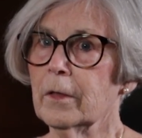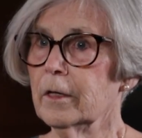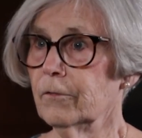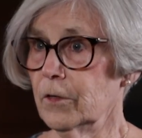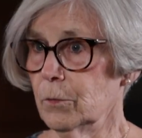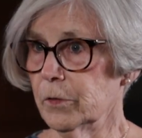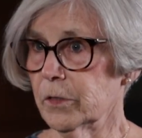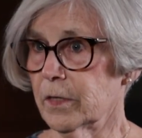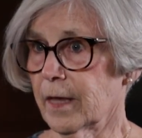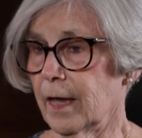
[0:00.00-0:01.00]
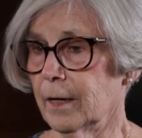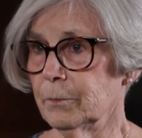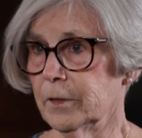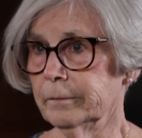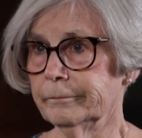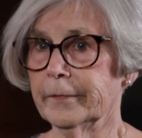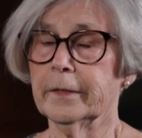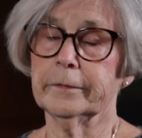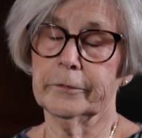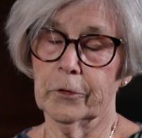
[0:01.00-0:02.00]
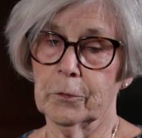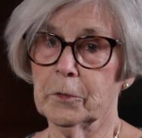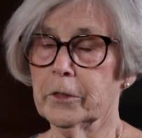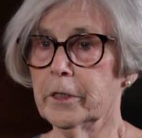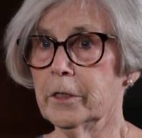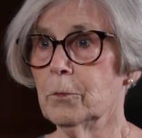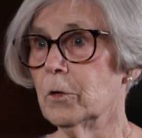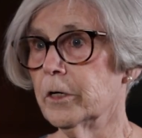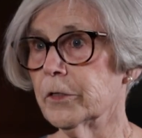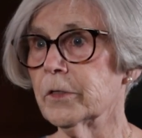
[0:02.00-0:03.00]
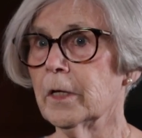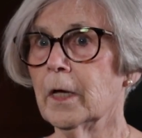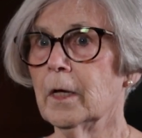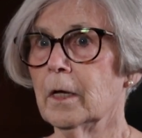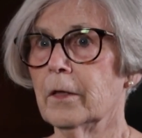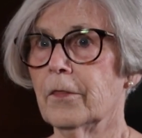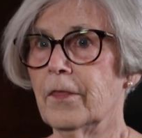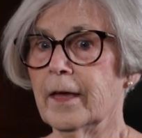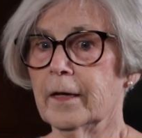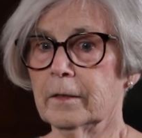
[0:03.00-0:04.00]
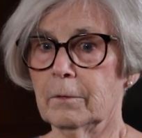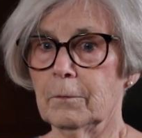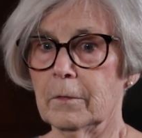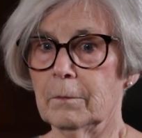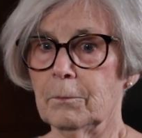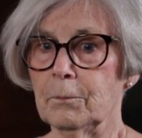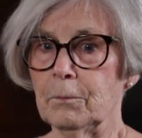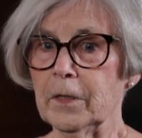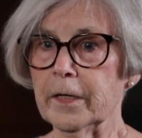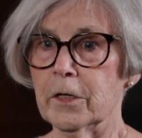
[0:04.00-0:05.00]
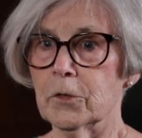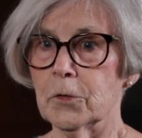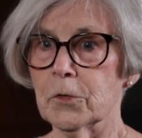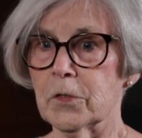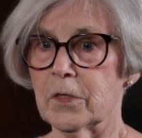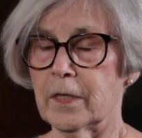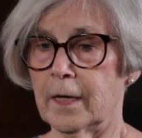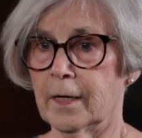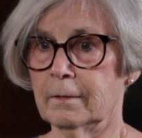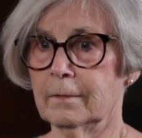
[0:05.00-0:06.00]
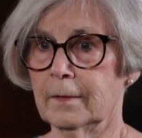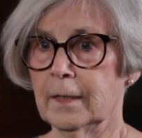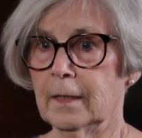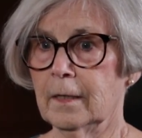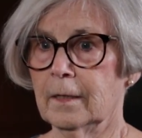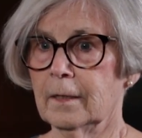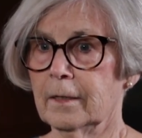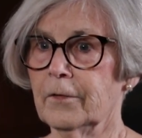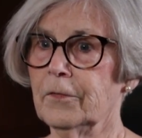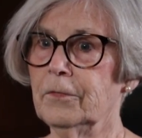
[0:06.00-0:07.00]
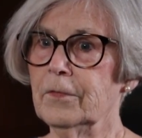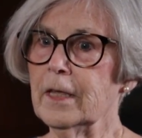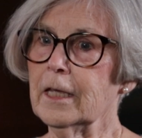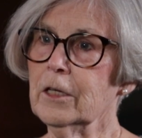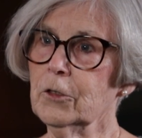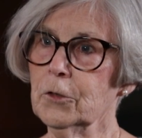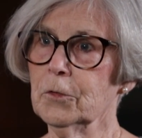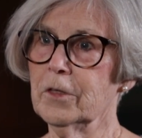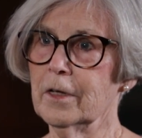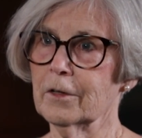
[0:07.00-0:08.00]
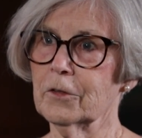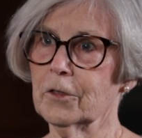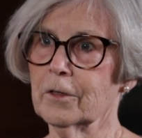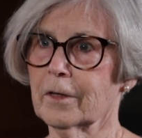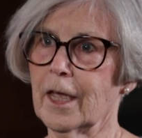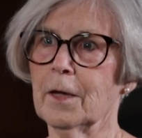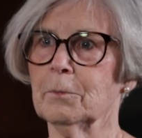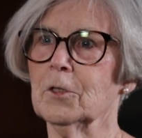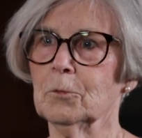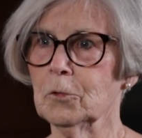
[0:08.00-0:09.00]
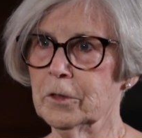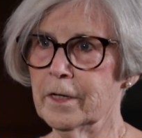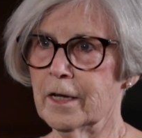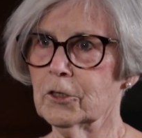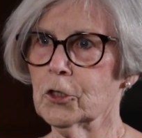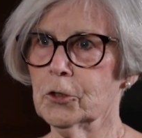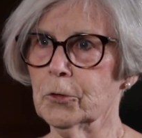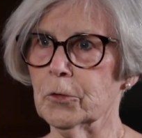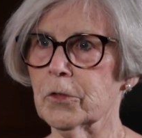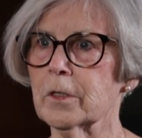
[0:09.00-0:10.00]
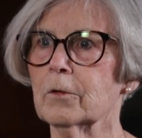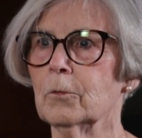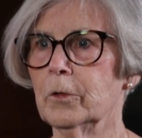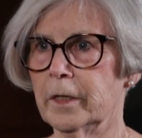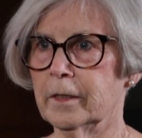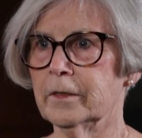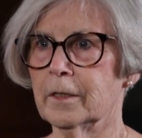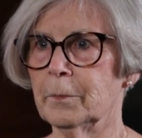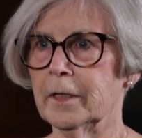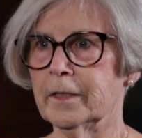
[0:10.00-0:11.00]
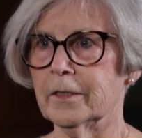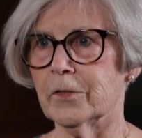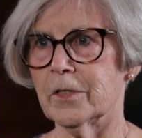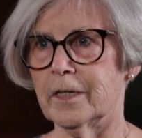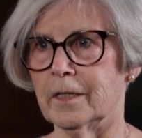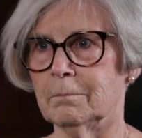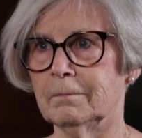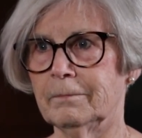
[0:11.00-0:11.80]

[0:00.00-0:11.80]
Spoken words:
if he was the captain, and normally he was, that players that he knew the other captain would not choose would end up on his team.